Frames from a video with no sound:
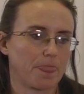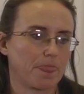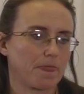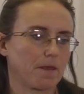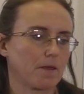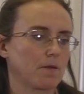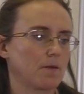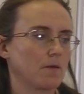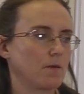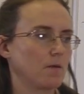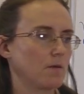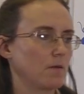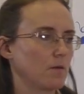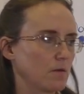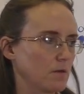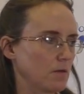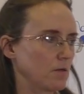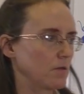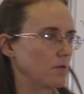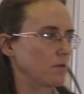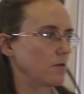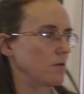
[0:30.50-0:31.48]
The process
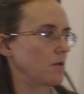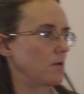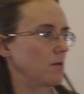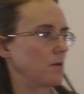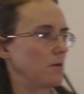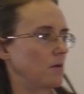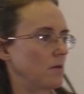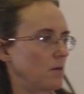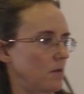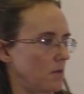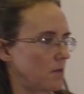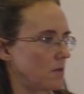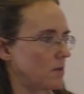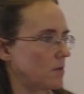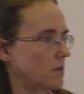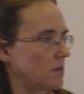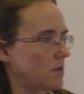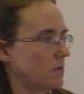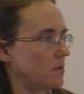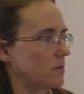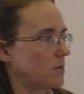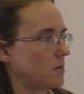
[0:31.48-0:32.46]
is very intensive.
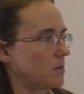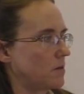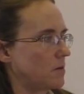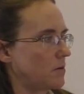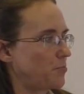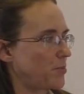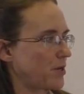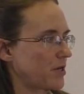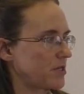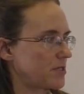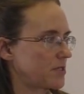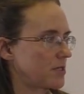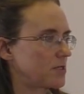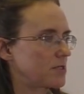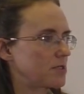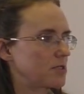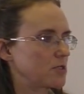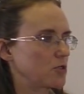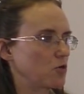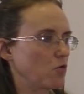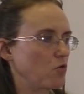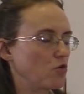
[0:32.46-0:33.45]
I
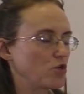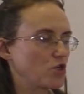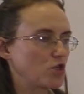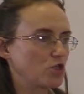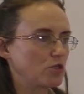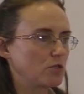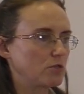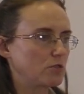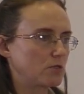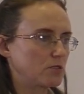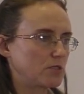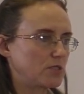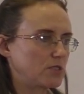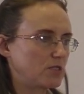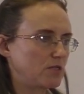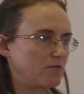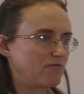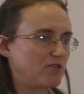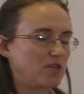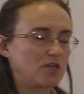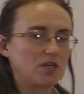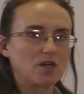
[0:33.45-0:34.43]
ask you to go
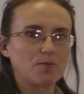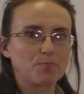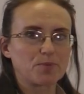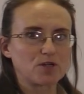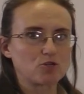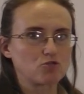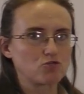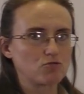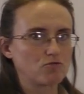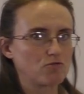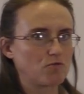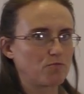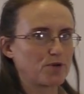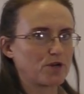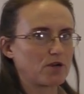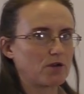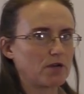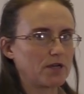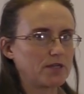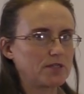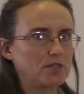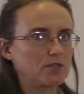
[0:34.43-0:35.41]
through it quickly,
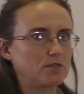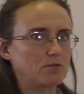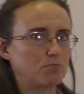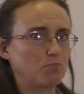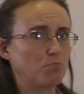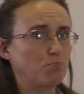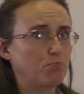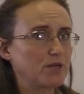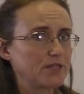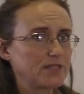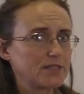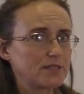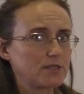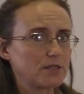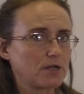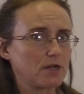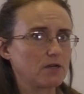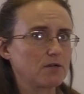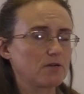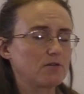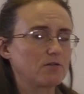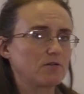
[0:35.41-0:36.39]

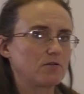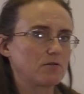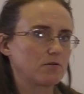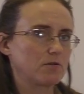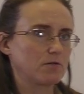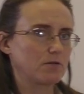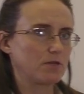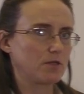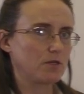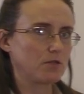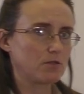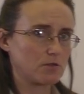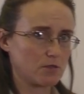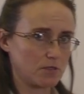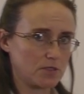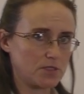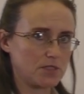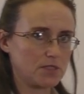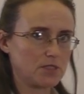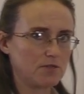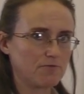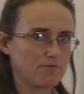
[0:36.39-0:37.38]
intensively, and
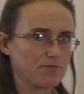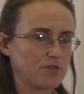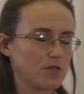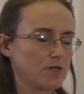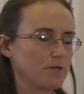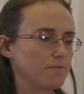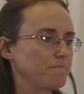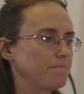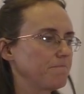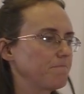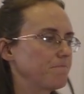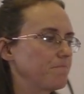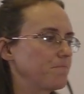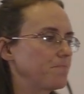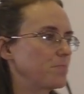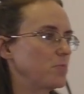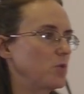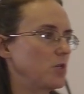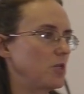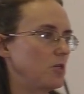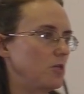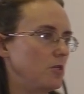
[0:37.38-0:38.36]
fully
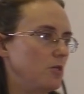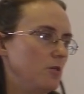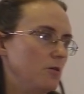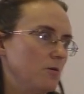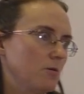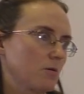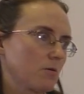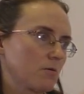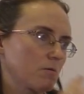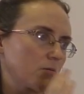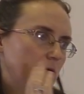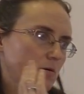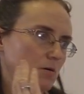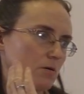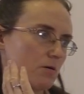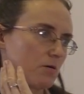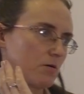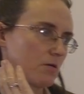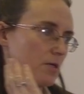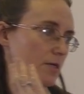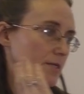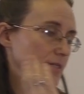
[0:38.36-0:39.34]
charged.
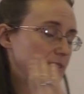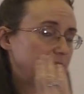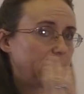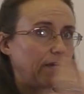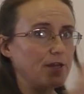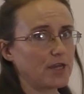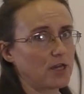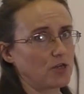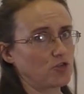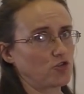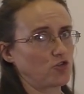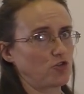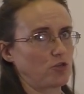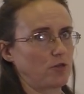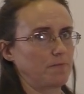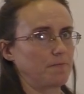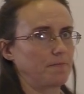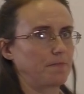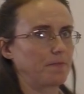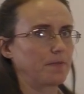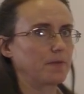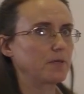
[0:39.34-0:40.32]
Don't lose the
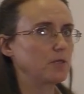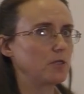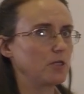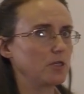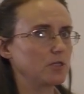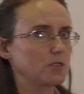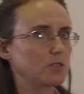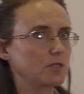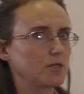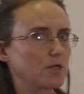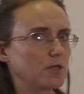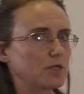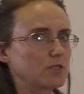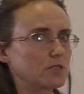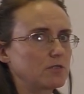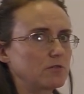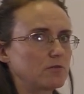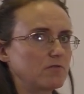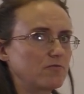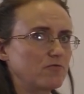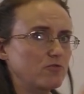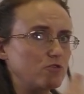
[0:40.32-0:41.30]
energy of
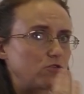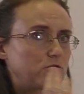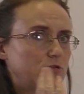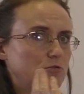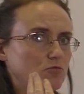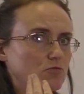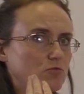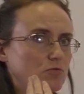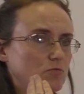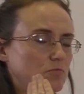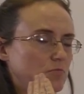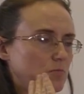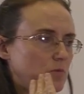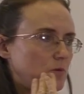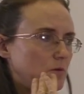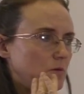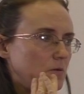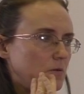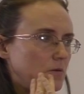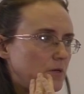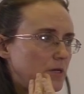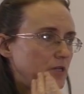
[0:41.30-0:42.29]
the search.
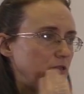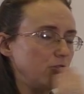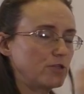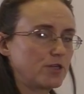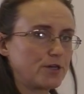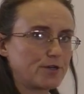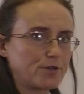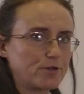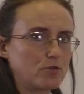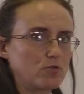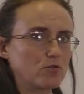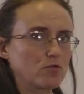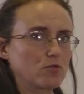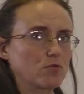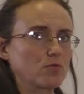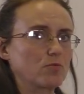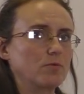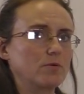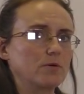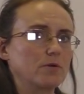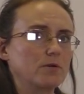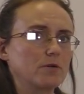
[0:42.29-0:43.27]
Let's
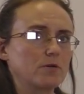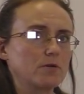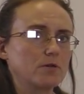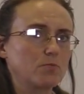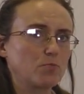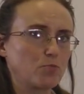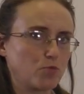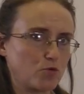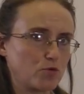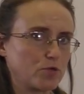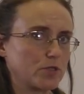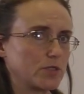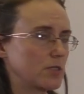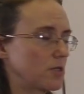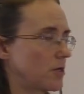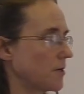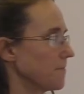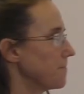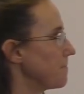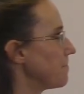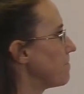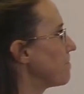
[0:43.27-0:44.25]
start with the
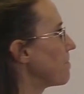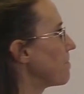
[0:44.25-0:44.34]
following.